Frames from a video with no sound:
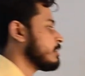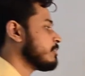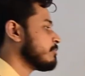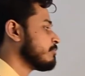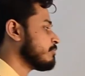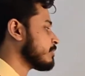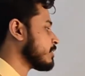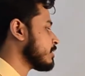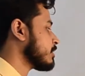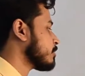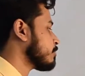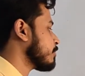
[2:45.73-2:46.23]

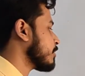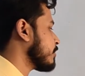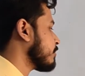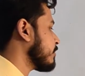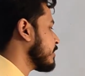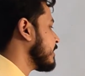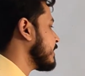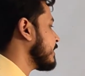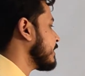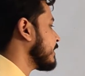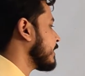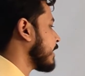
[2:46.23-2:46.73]
difference
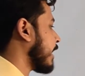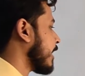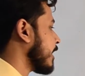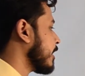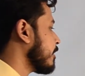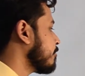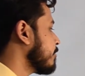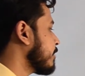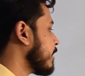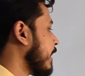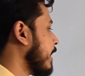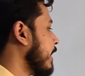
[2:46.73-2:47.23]
between
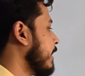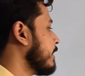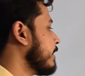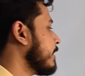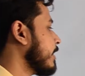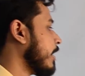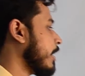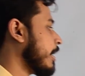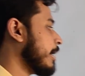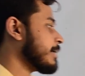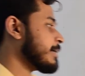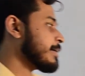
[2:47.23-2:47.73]
typed
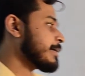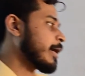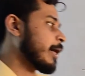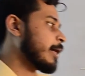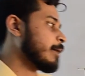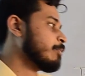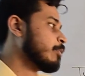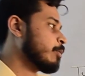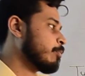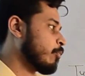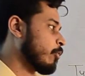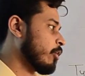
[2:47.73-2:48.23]
and
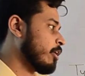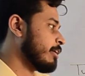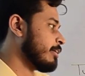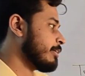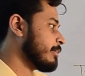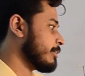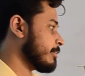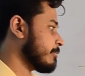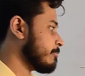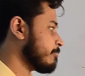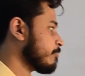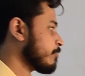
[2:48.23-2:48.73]
untyped
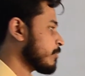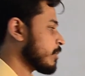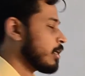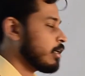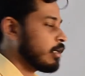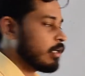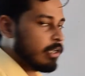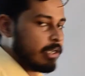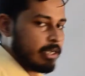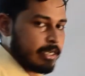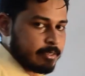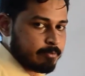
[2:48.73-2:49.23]
pointer?
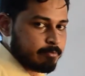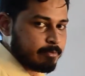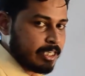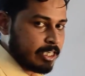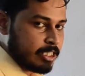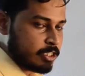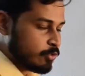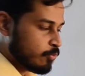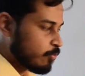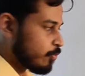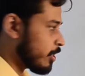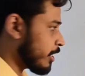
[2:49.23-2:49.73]
Let me
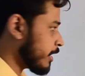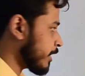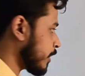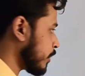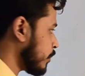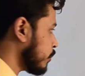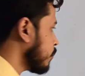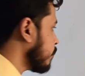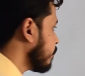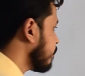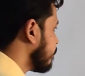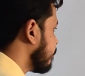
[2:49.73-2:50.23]
explain
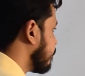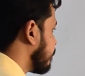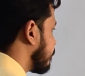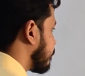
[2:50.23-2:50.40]
you.